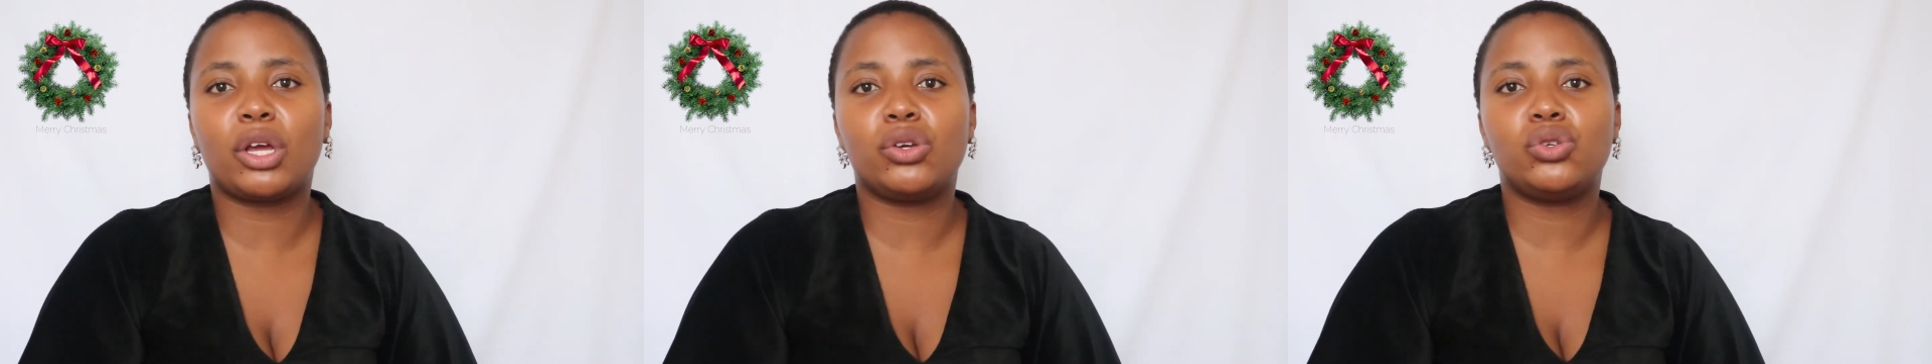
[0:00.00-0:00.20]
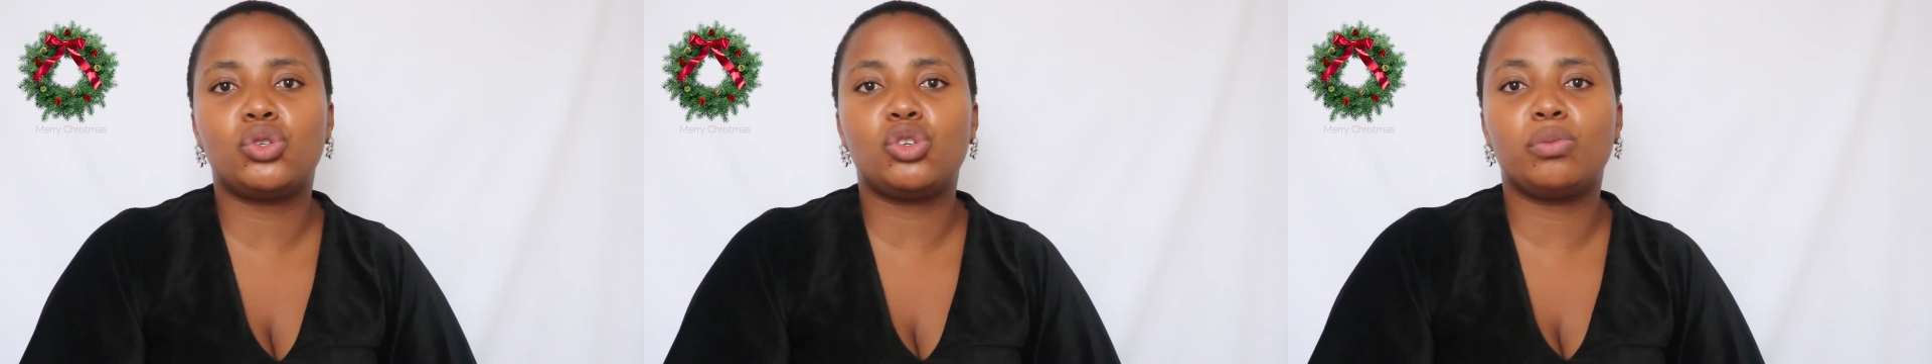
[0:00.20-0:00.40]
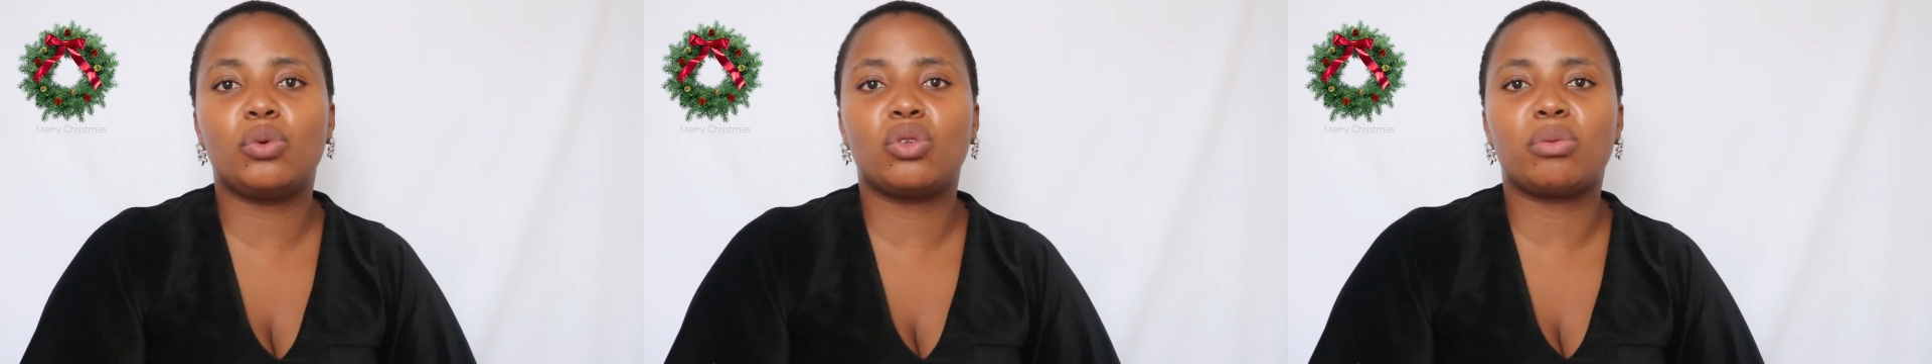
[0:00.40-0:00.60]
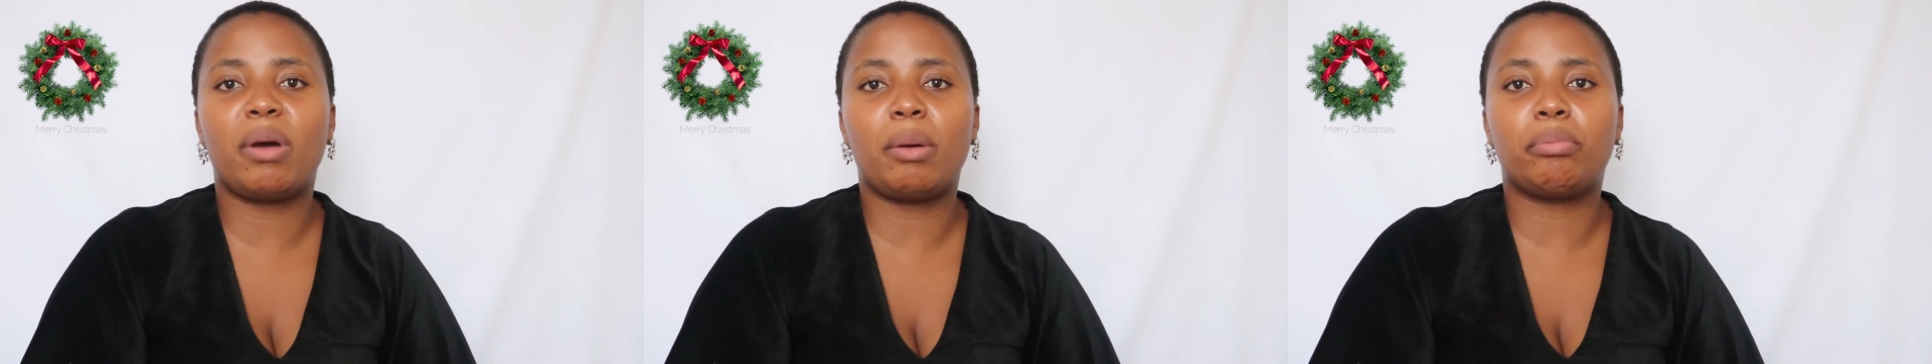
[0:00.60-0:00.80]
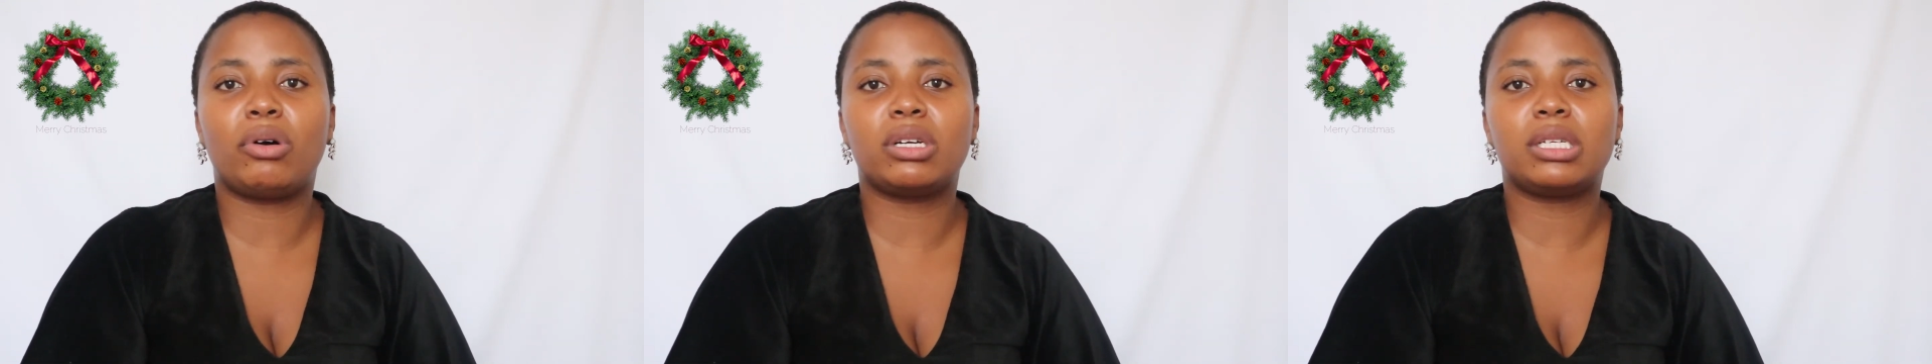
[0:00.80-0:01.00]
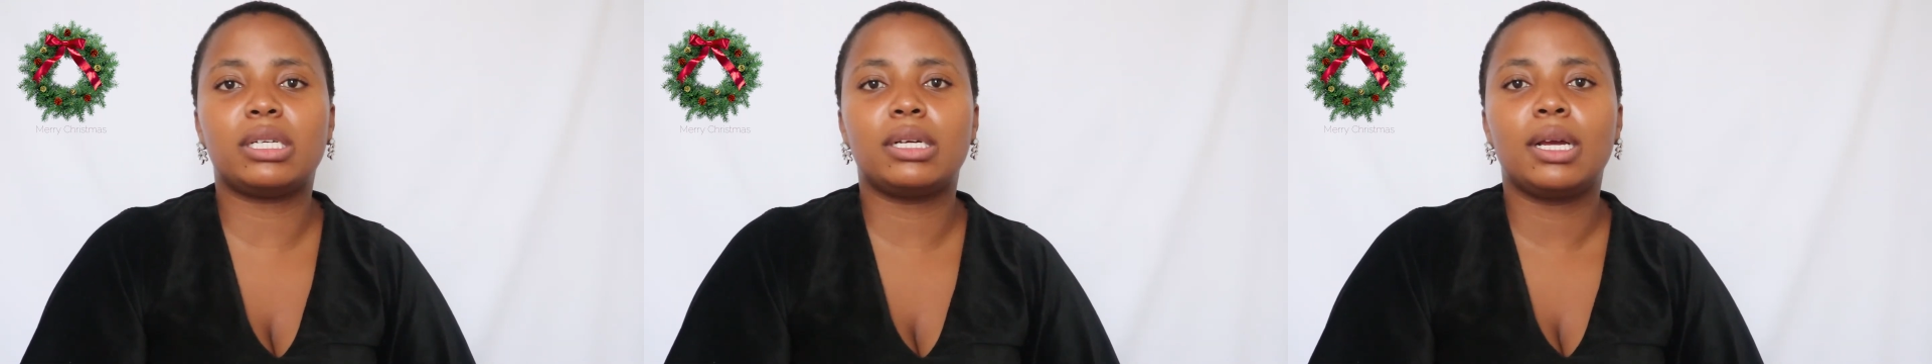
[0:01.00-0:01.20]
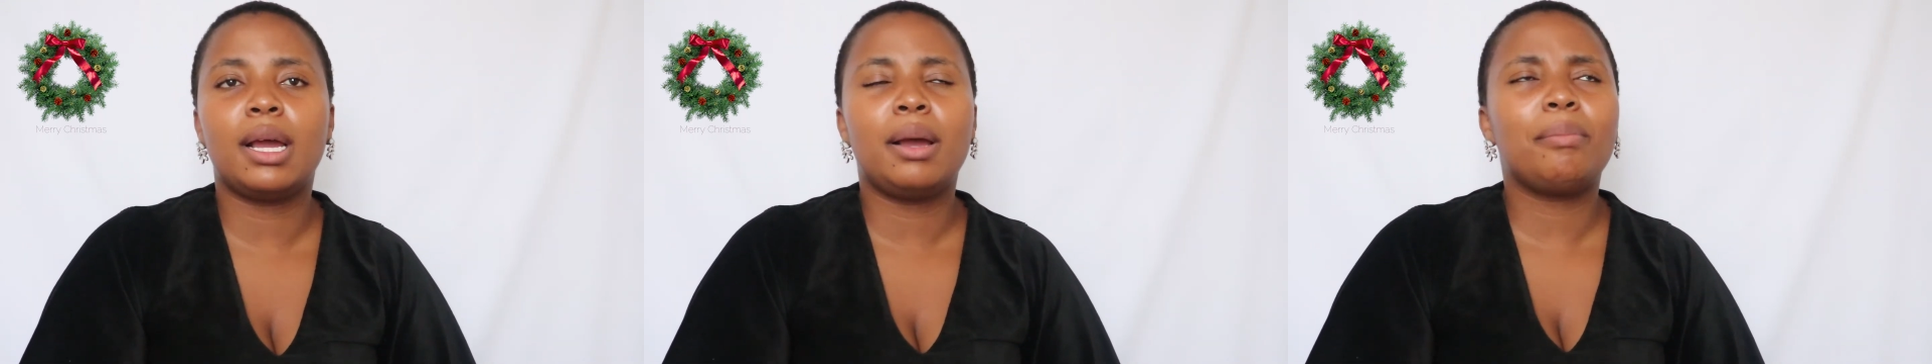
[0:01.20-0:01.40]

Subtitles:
I used to be with my body.